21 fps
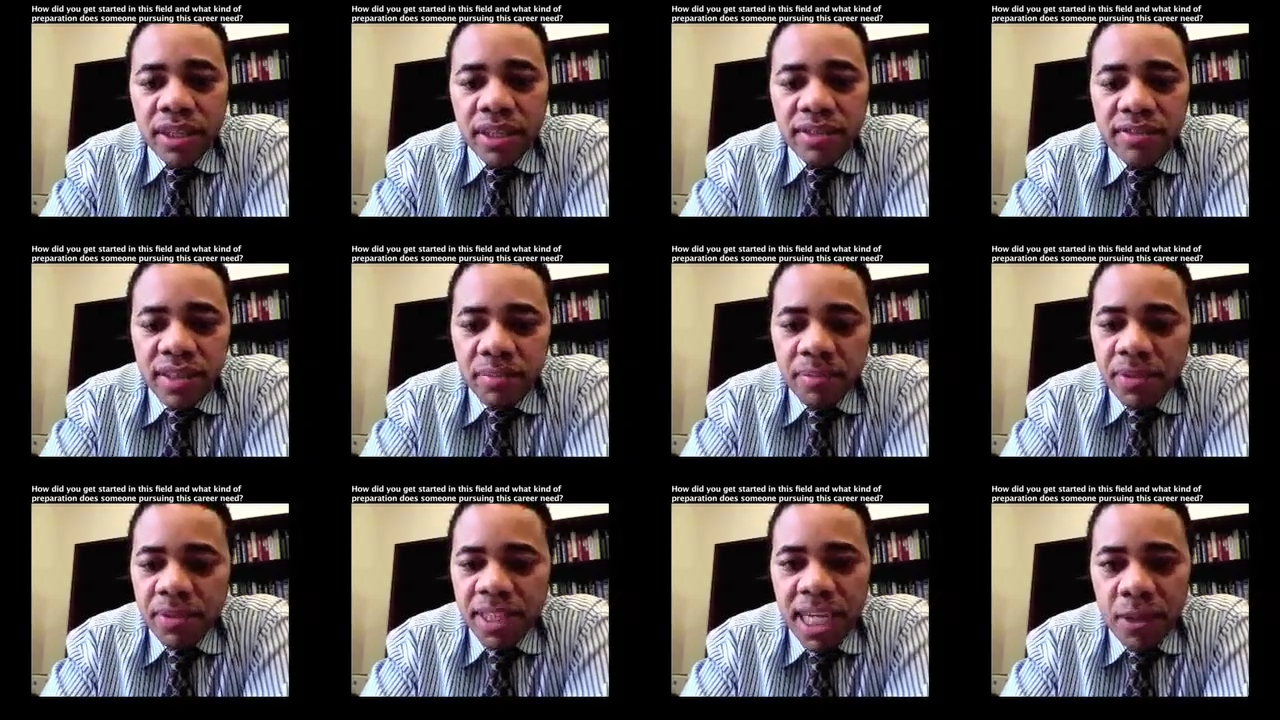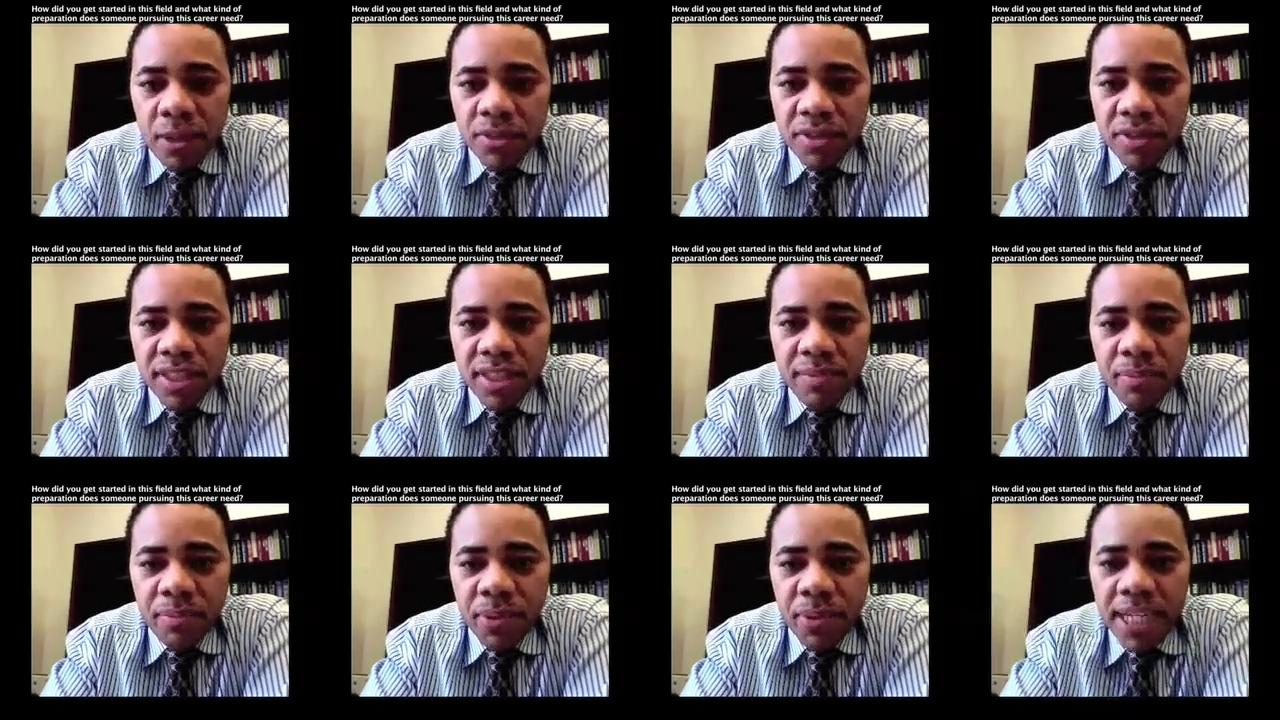something that was
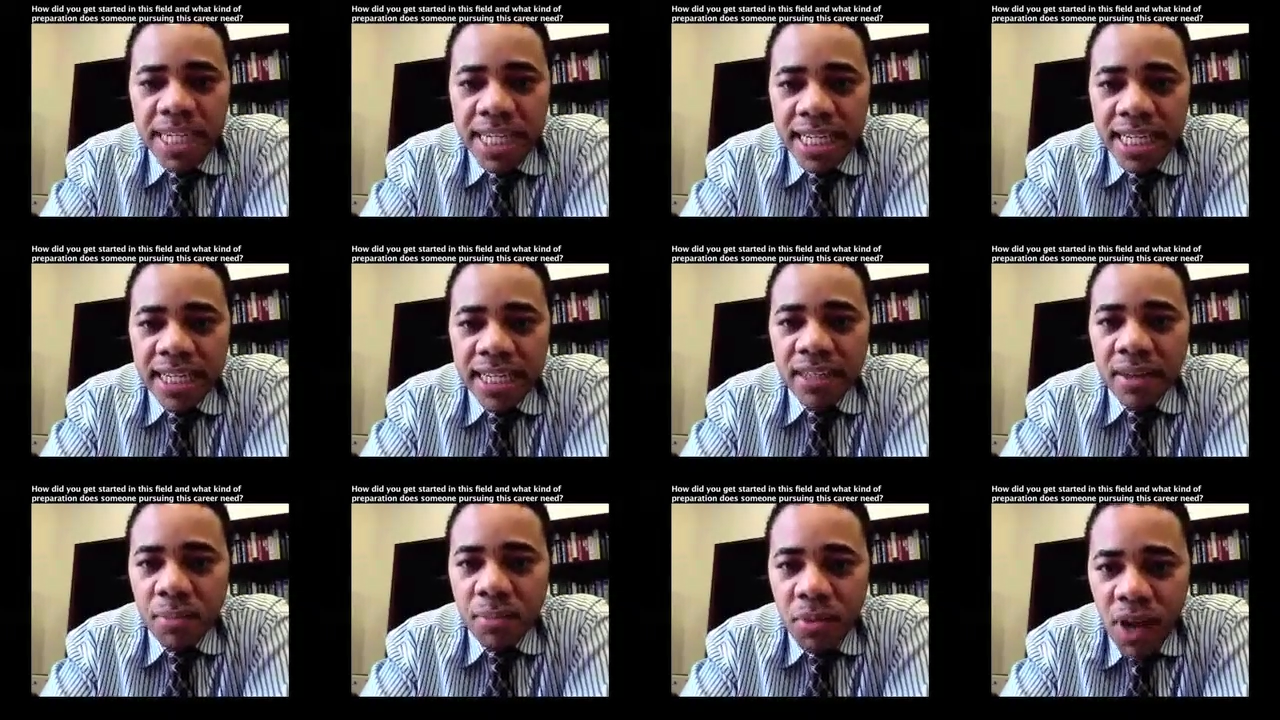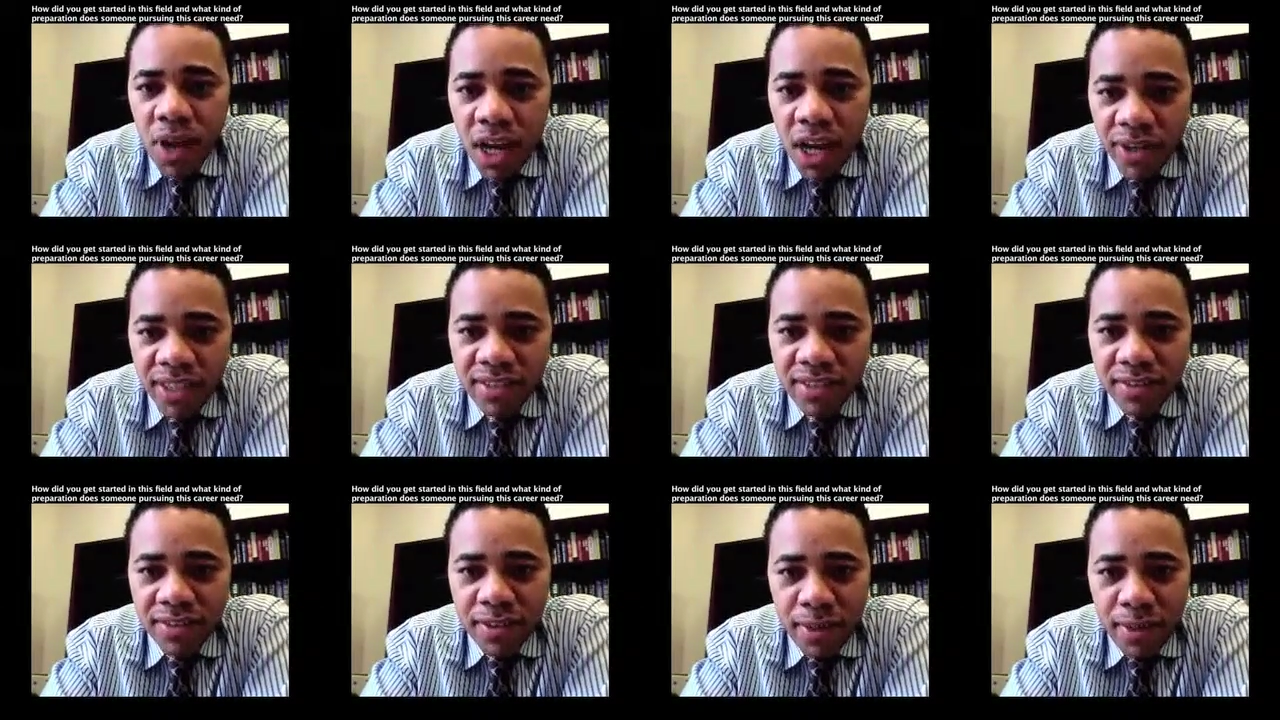impeding the
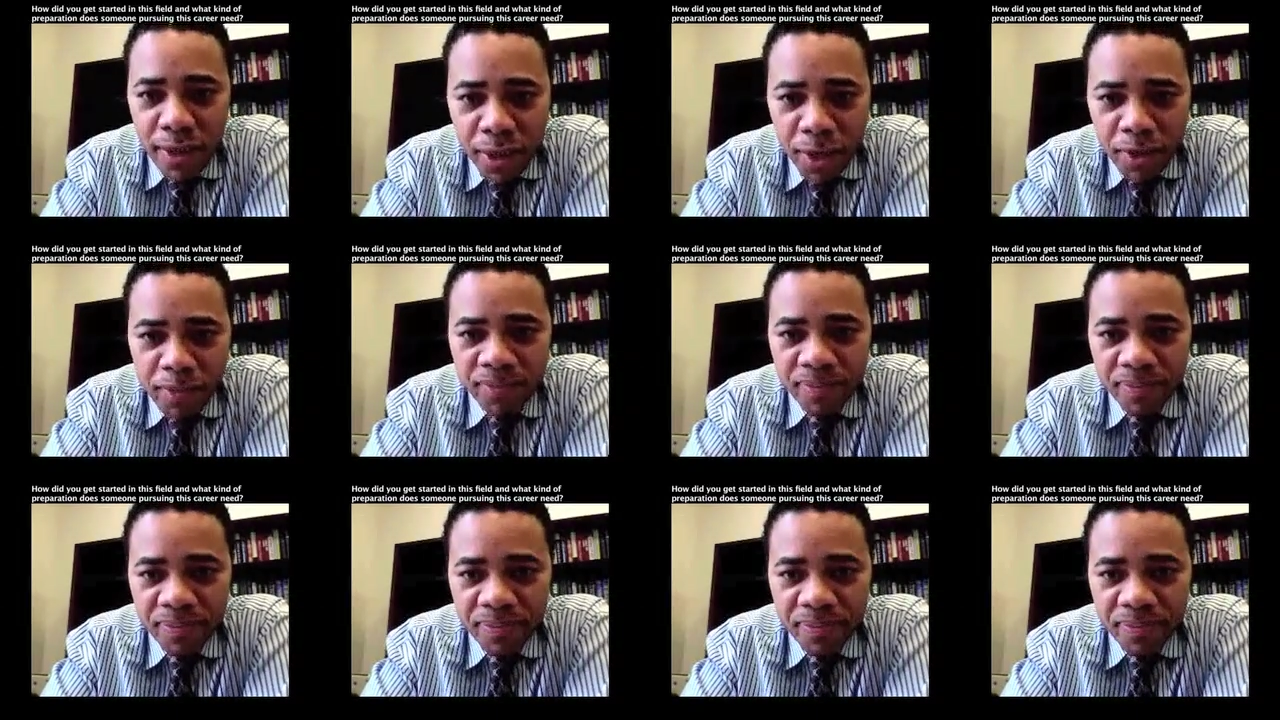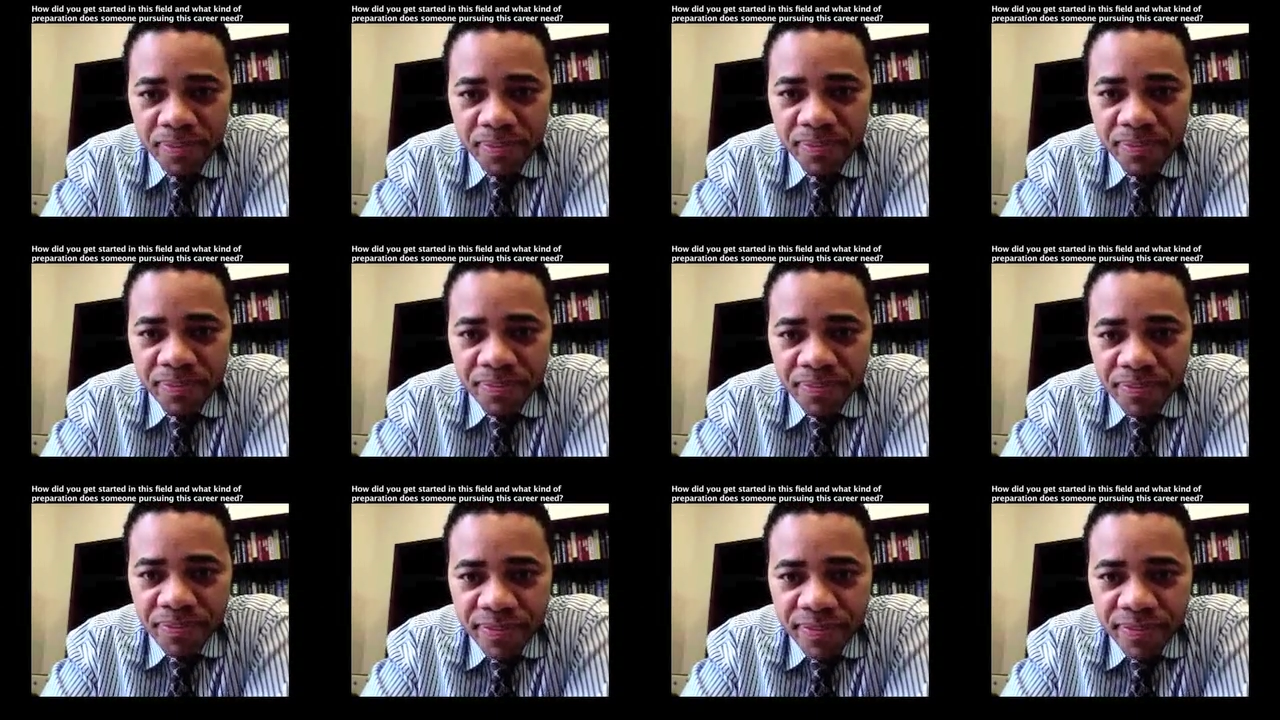progress of the therapy
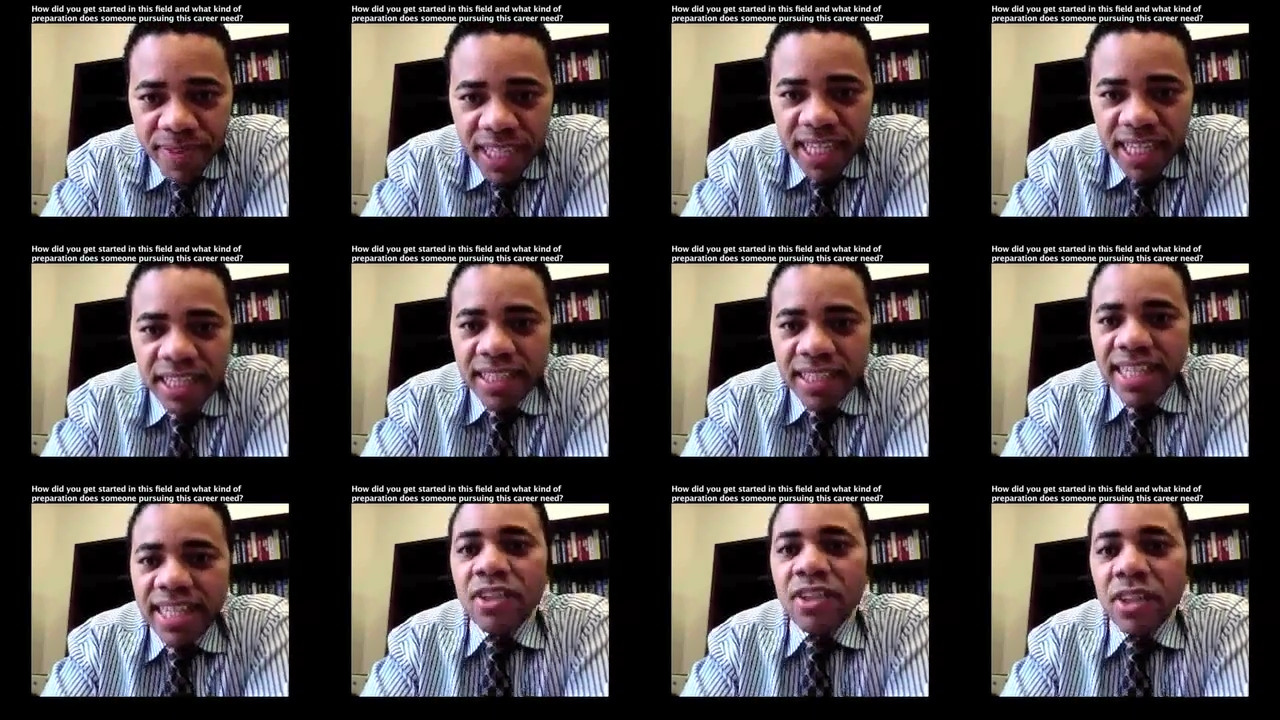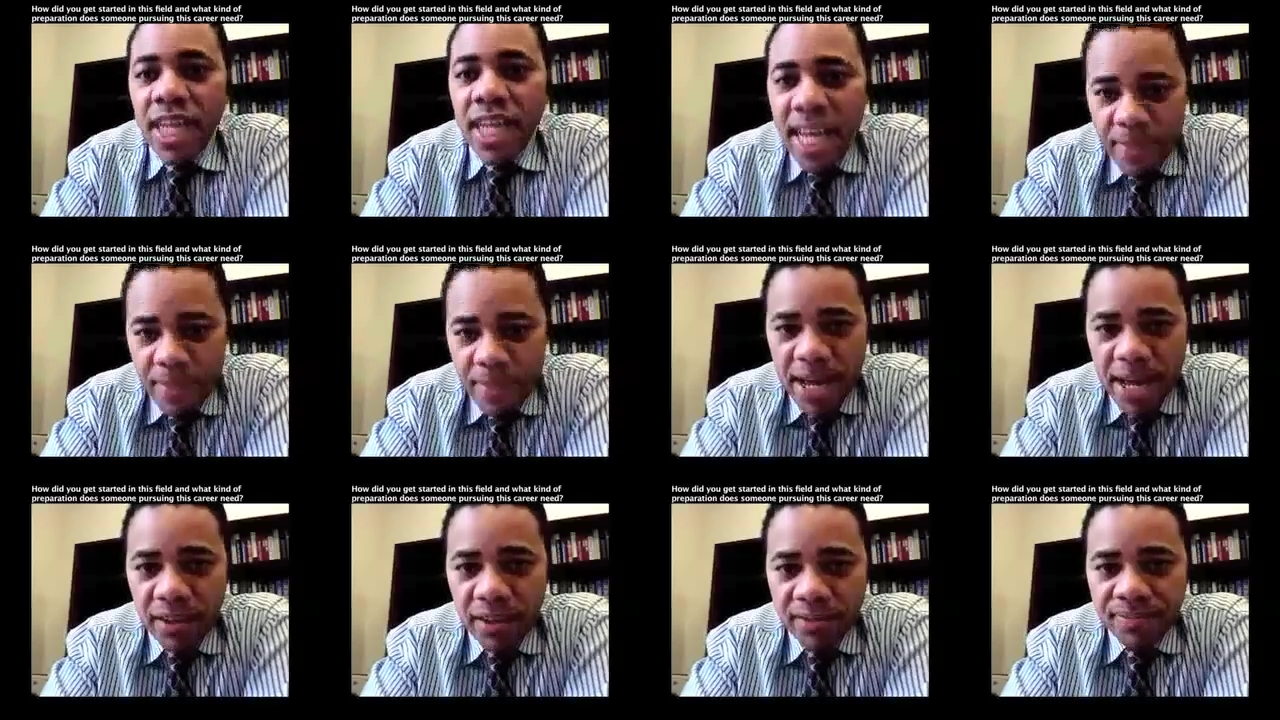and later
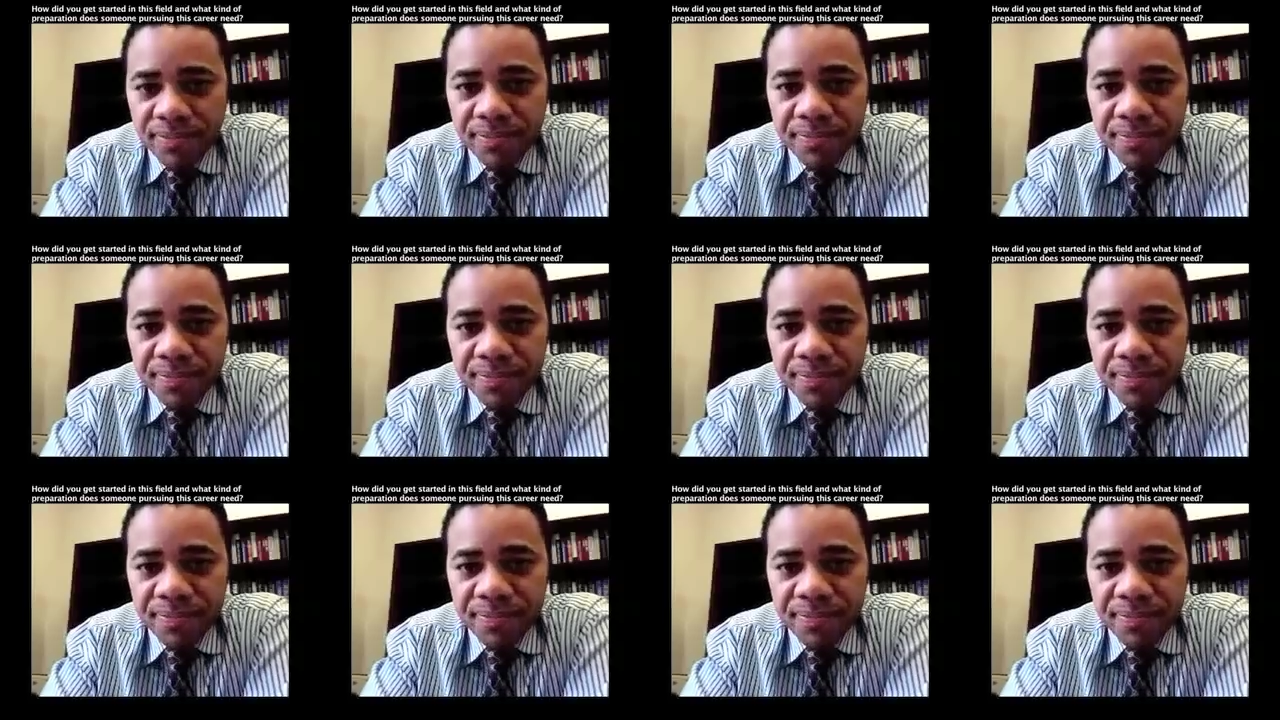came out.